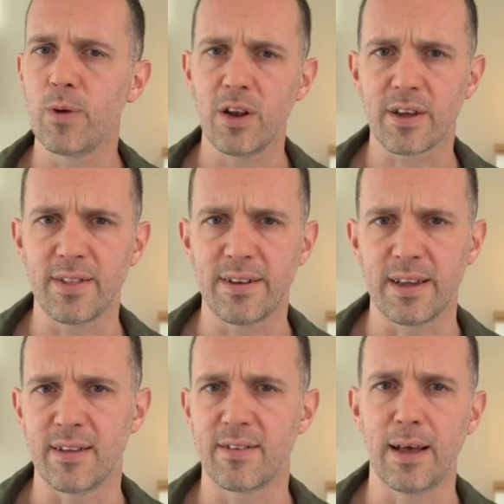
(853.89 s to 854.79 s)
we look in the
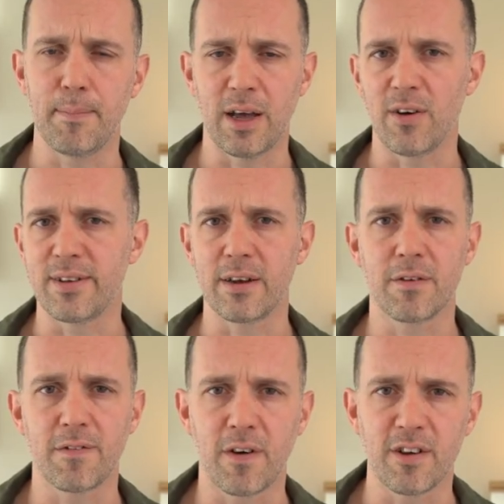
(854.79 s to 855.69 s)
DSM, it
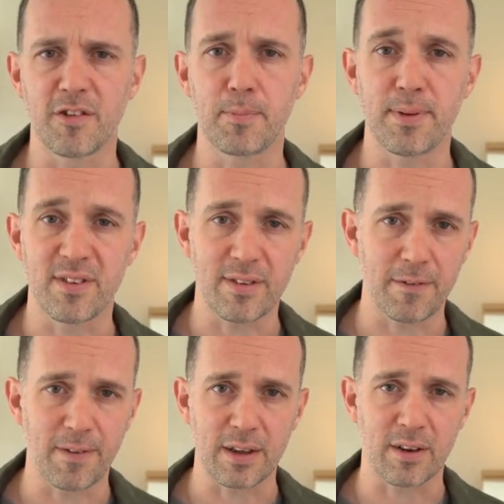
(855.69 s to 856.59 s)
identifies
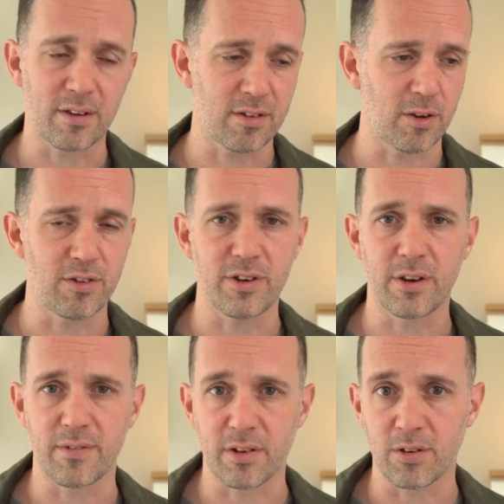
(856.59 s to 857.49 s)
specific
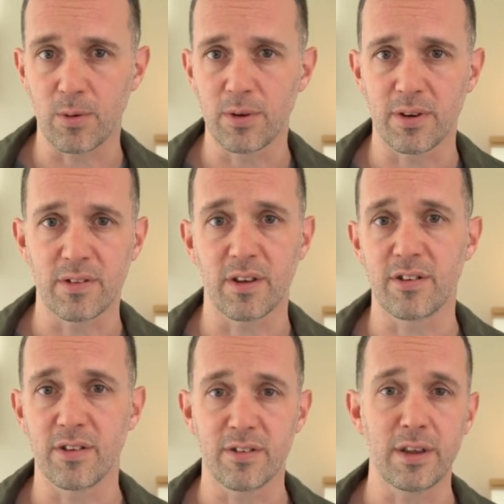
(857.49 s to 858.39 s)
dissociative disorders
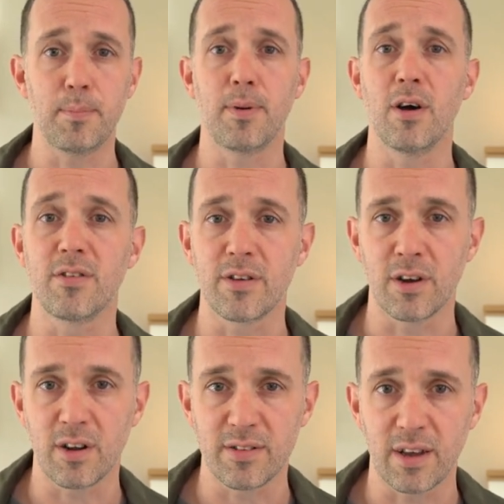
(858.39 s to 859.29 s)
such as
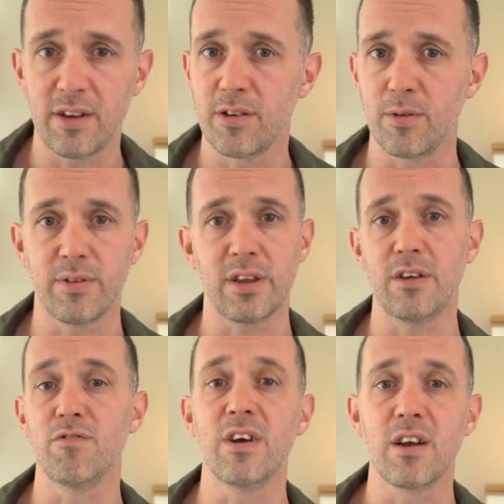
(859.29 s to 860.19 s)
depersonalization or
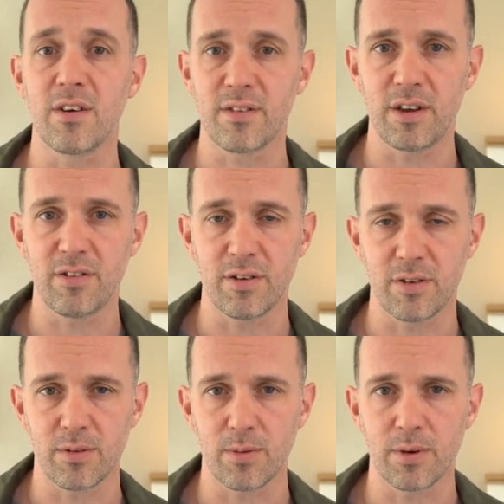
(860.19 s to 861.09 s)
derealization
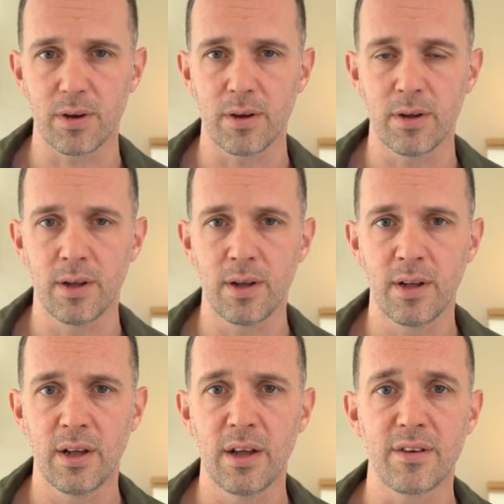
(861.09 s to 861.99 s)
disorder,
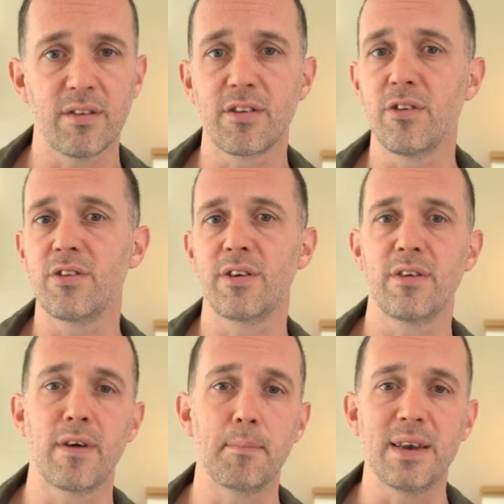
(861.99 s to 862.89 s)

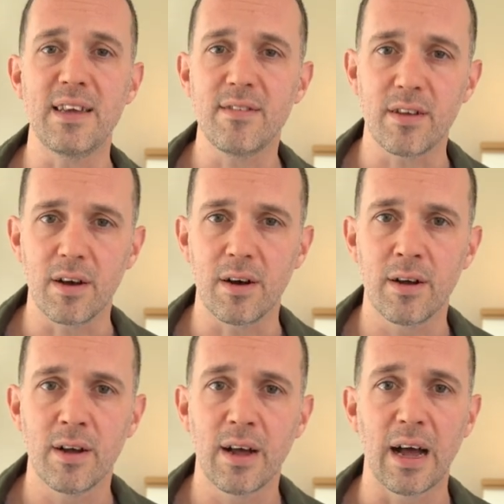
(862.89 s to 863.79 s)
dissociative amnesia,
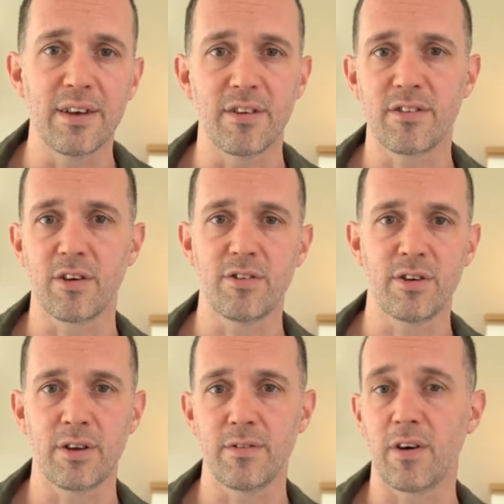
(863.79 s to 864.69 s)
and
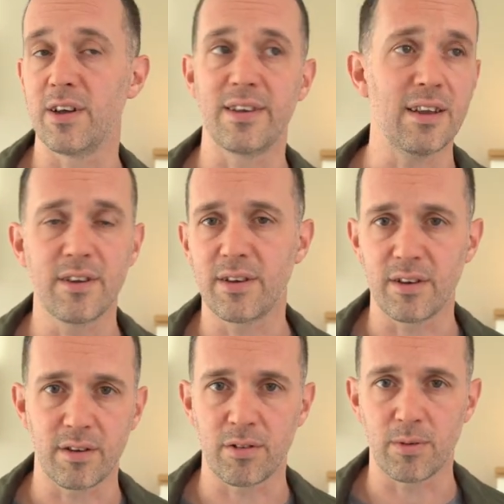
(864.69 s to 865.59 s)
dissociative identity
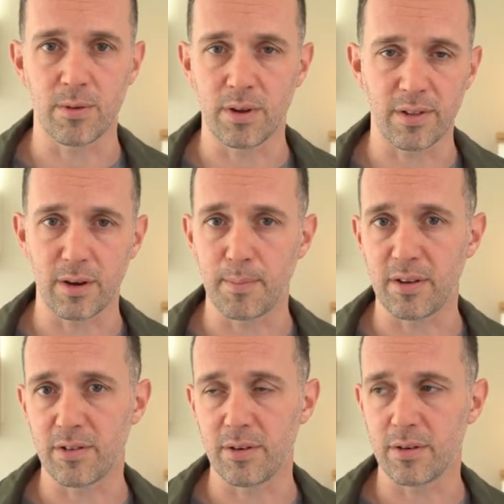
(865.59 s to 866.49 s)
disorder that I
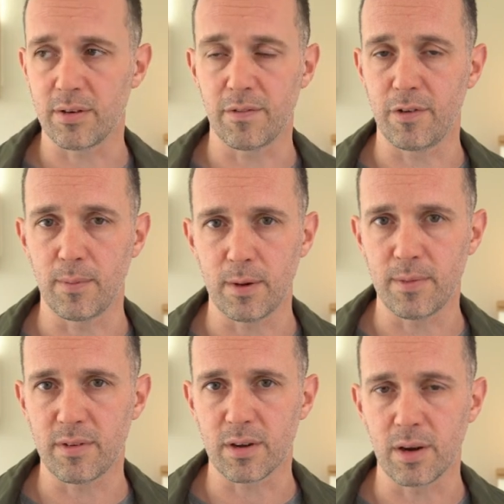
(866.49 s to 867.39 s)
mentioned a few
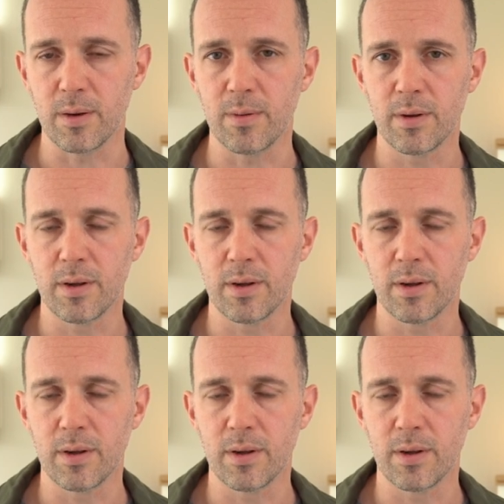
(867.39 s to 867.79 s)
moments ago.